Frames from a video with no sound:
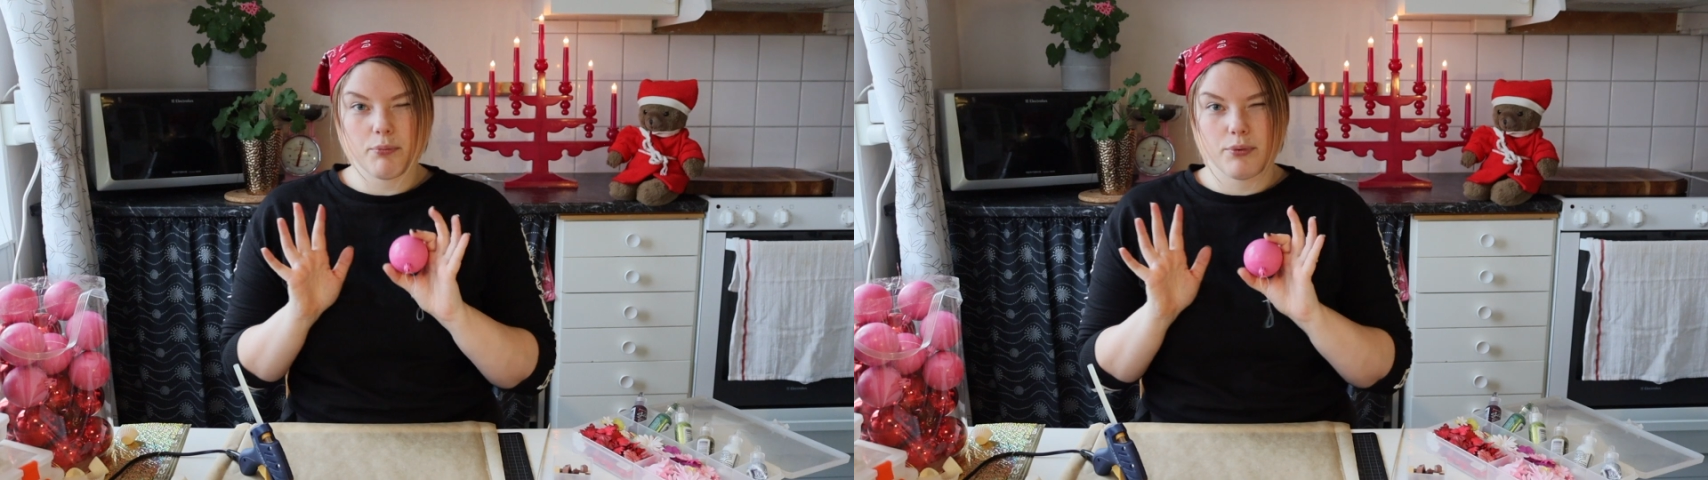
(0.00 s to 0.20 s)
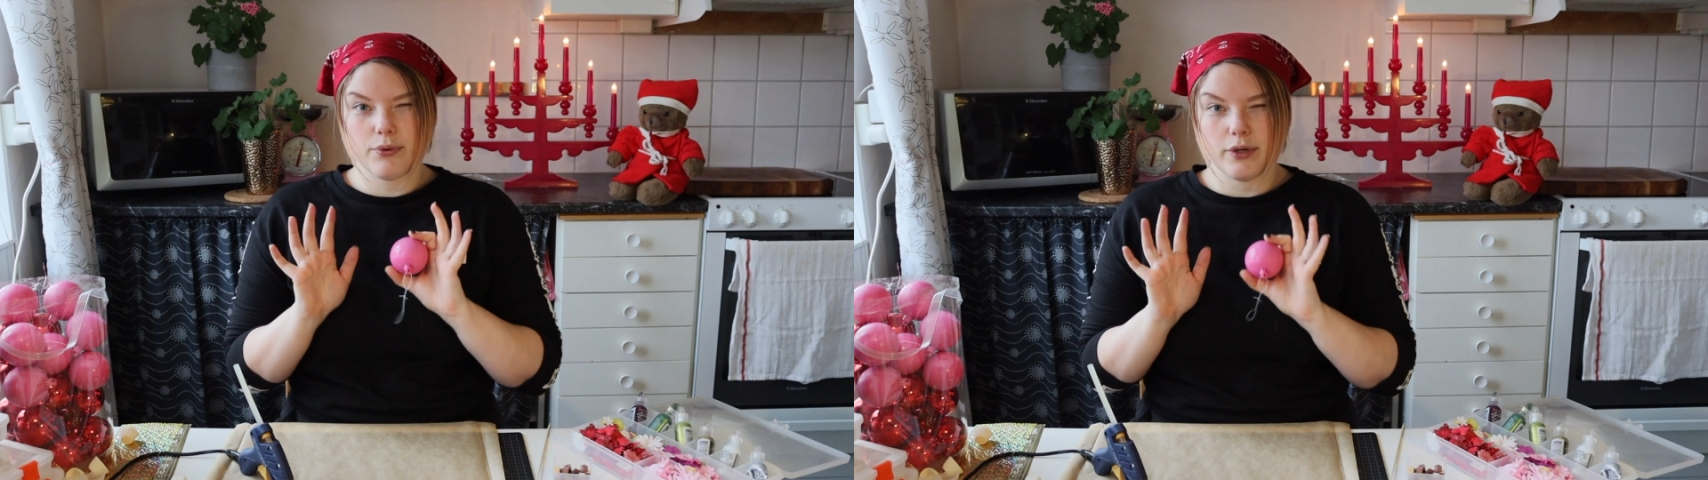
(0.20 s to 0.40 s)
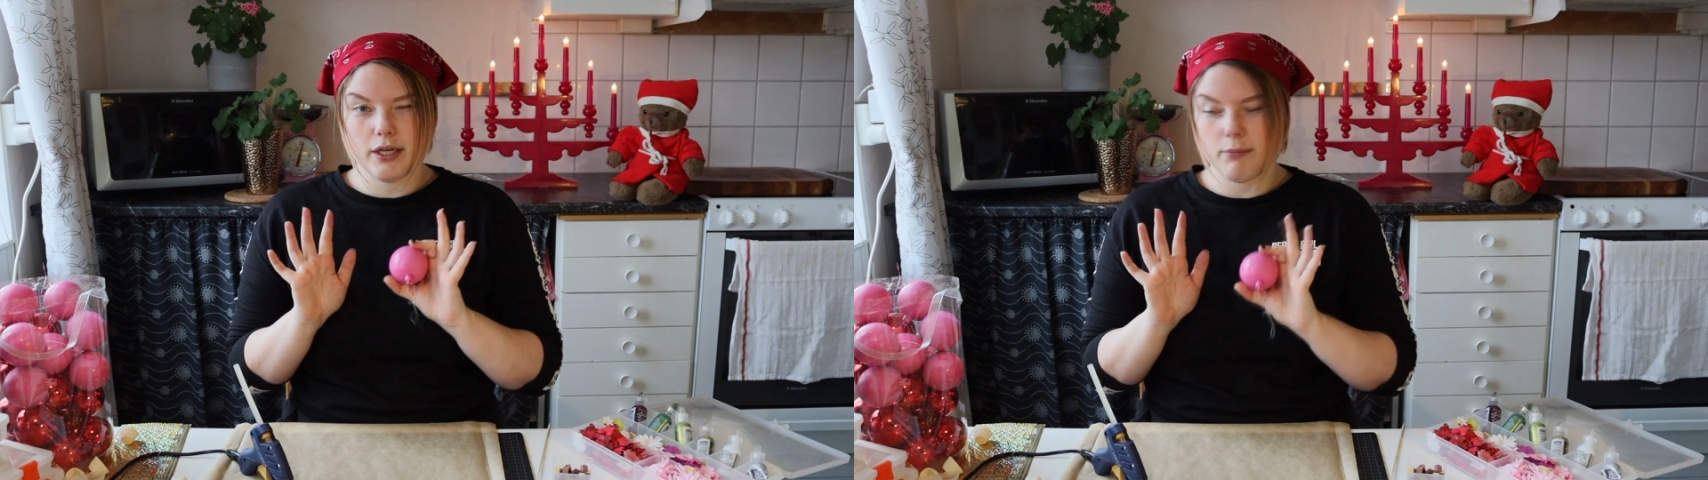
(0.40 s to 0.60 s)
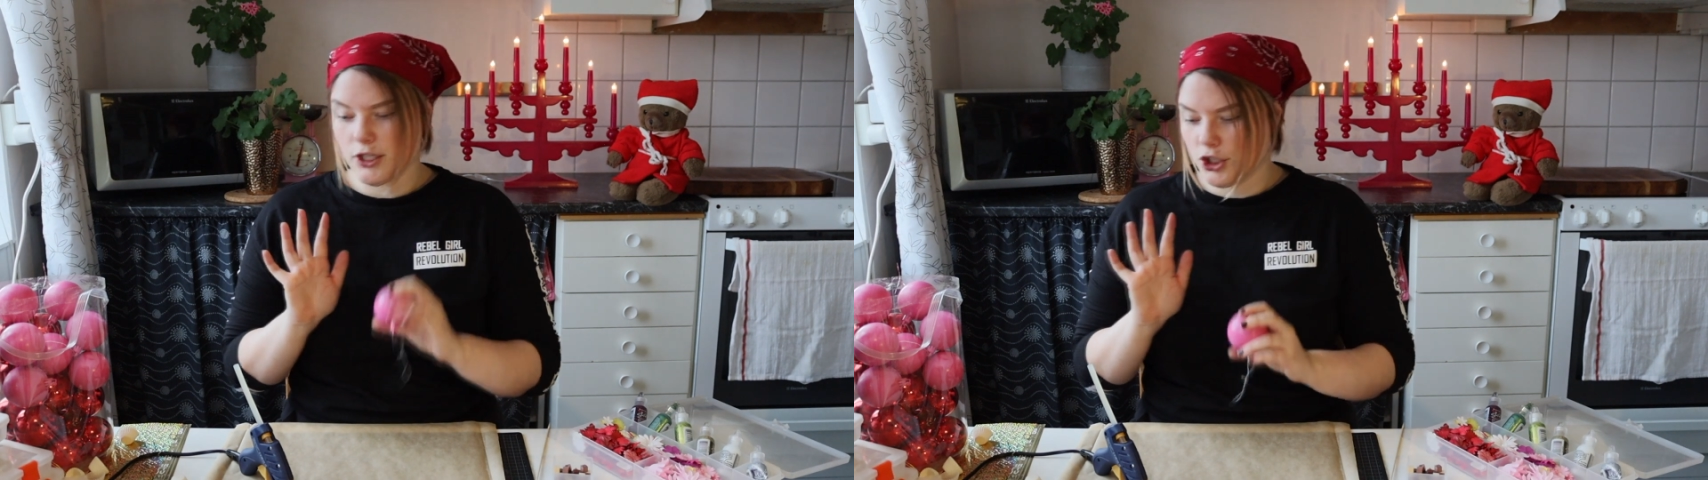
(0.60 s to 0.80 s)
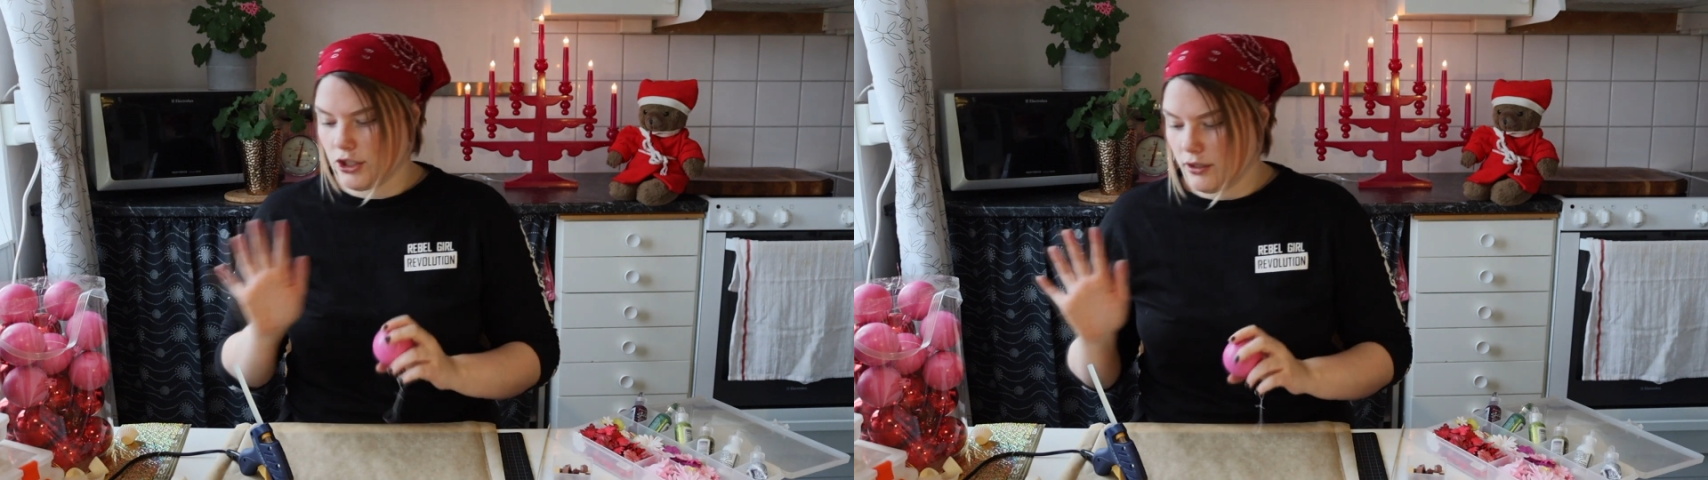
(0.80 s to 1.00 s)
pretty
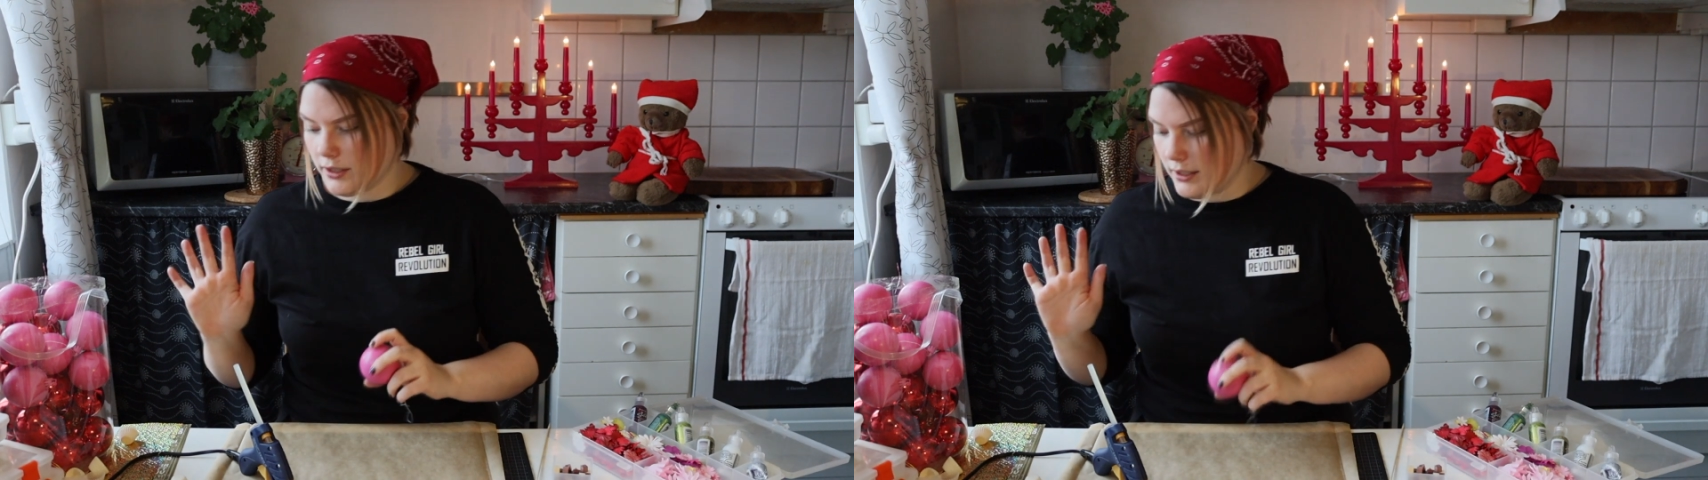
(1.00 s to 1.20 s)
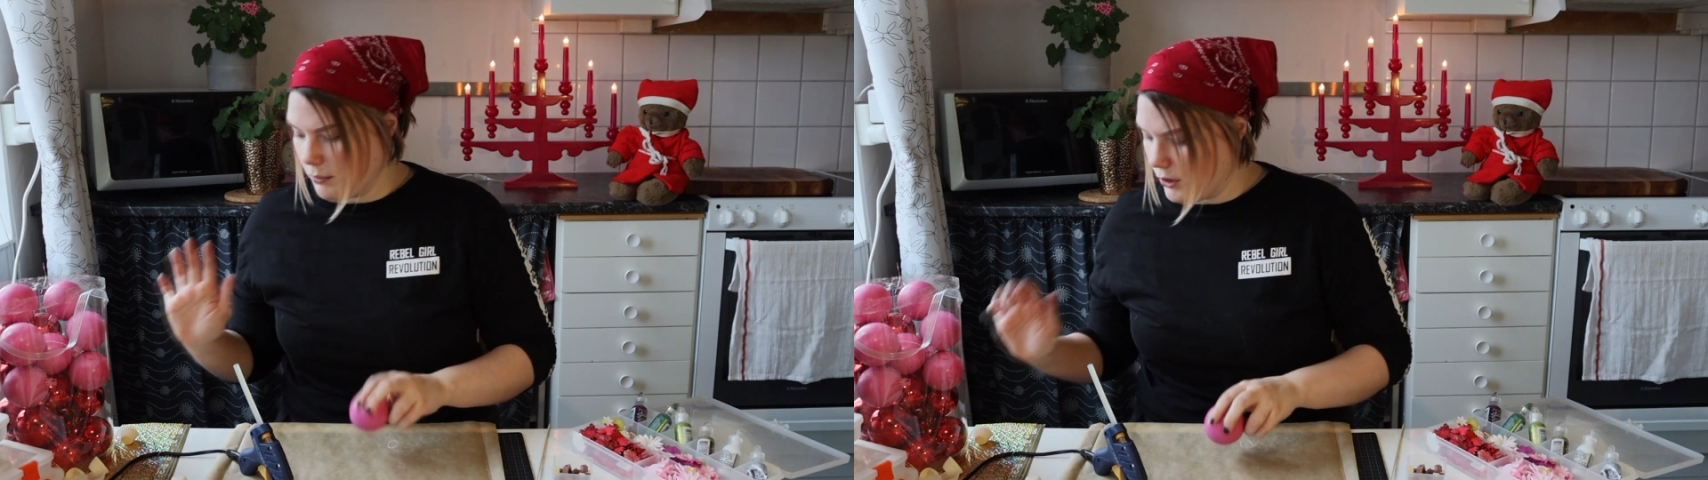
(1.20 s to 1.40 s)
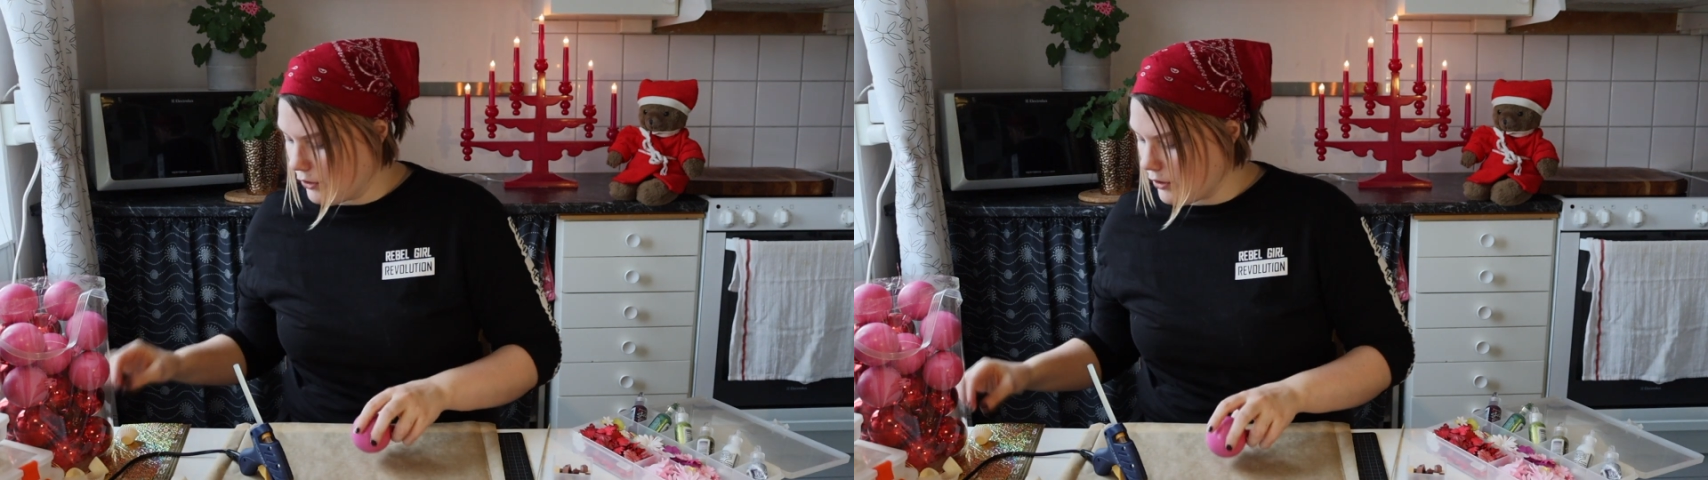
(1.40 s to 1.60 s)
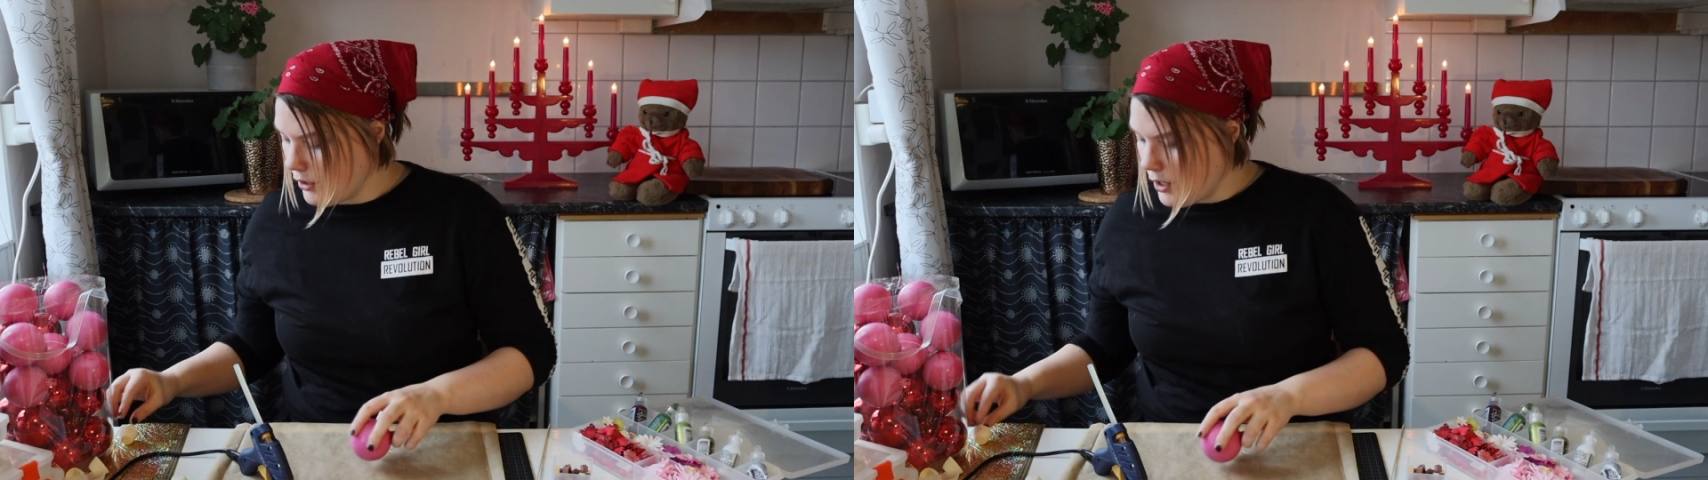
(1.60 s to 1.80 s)
much similar,